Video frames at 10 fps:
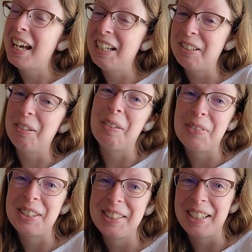I do have
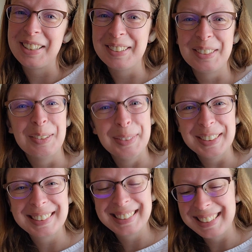to study a little
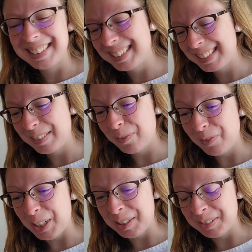bit because
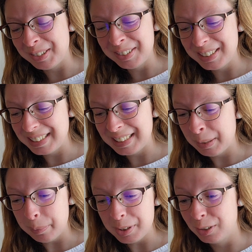final
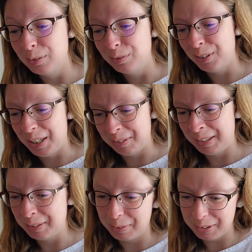exams are right
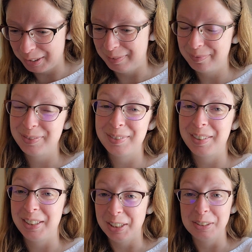around the corner,
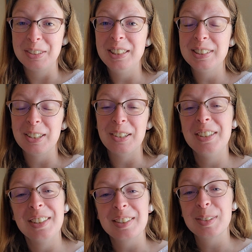literally
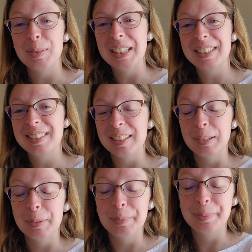starting next week,
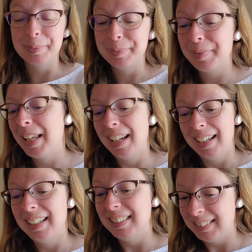so
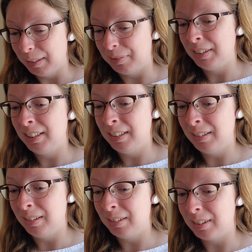definitely
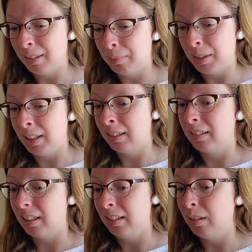need to do some
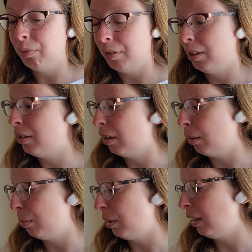things. I need to finish
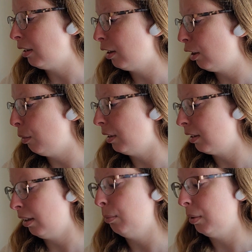up like two
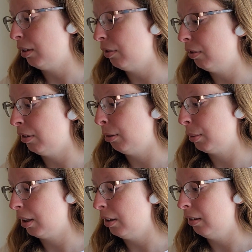assignments for
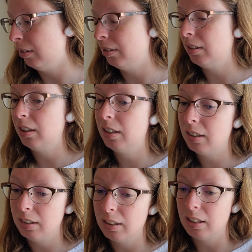pharmacology
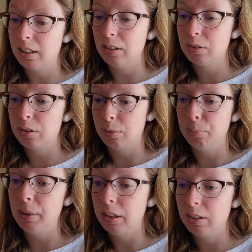and then I should
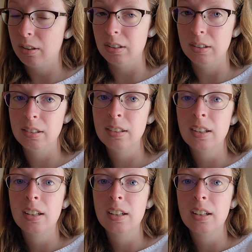be good.